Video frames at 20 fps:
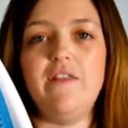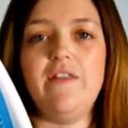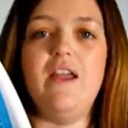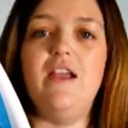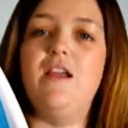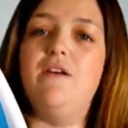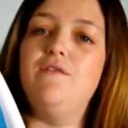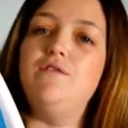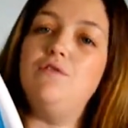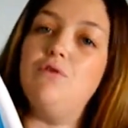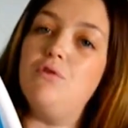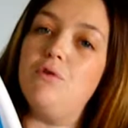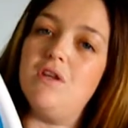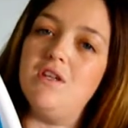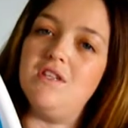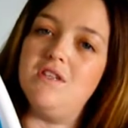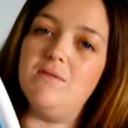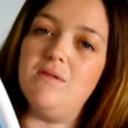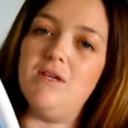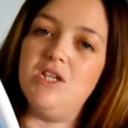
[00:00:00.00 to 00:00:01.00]
They love
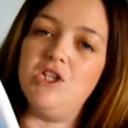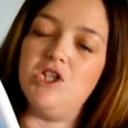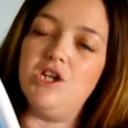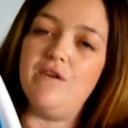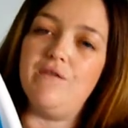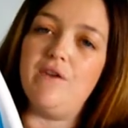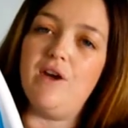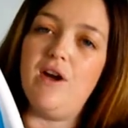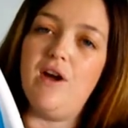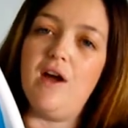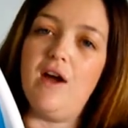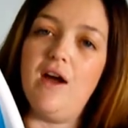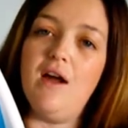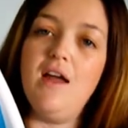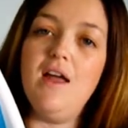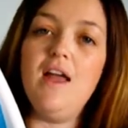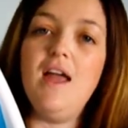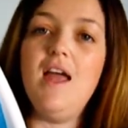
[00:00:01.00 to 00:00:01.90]
talking to each other,